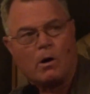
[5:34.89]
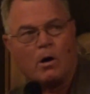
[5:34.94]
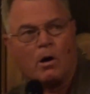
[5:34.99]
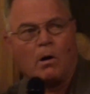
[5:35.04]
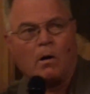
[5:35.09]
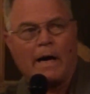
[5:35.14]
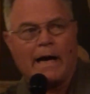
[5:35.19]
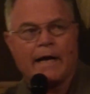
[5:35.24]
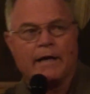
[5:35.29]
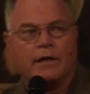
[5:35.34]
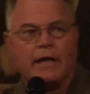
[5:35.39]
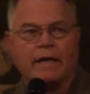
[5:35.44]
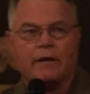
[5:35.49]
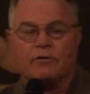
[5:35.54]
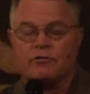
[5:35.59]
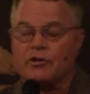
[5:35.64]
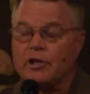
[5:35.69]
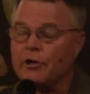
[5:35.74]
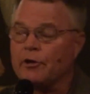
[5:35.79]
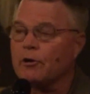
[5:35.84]
all I did
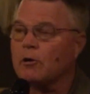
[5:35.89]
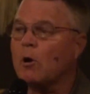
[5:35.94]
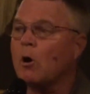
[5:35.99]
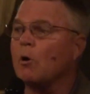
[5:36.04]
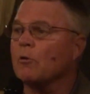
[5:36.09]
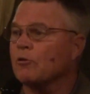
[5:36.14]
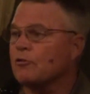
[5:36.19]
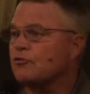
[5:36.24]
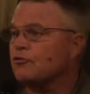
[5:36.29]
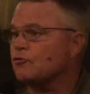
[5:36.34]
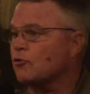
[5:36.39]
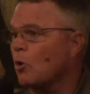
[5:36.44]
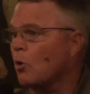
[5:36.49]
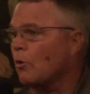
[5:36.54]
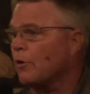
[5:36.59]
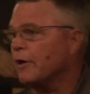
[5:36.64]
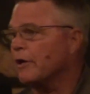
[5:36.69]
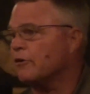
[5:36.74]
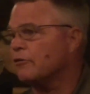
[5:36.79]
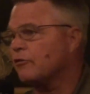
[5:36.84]
was hear all the
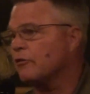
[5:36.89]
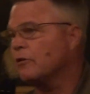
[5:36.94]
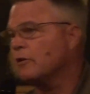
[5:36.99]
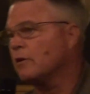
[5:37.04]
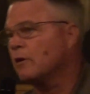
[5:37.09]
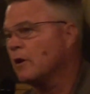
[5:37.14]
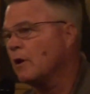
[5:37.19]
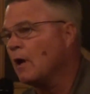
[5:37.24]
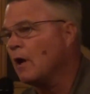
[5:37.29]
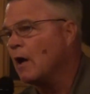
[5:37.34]
stories.